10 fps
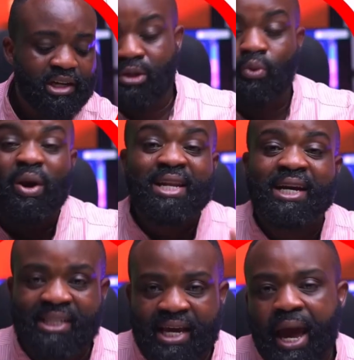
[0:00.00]
the way
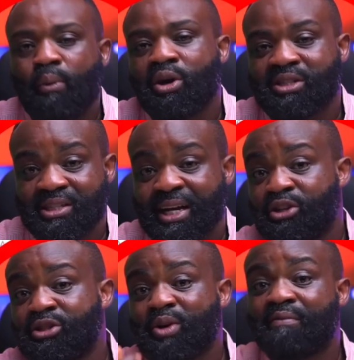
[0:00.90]
Lexi A I works is that
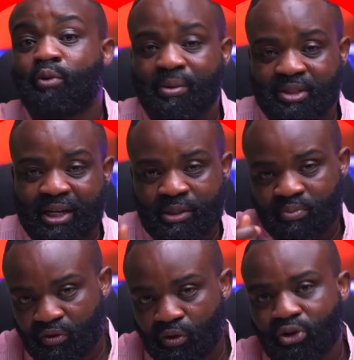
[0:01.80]
you need to have a website
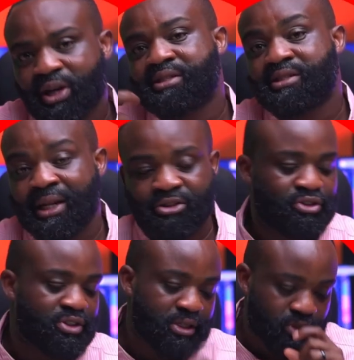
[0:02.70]
before you can start
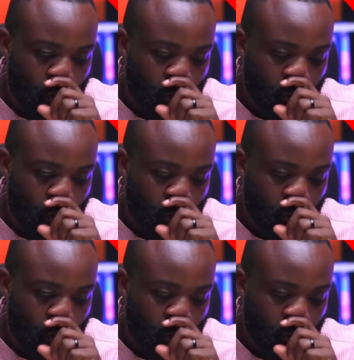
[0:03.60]
using it.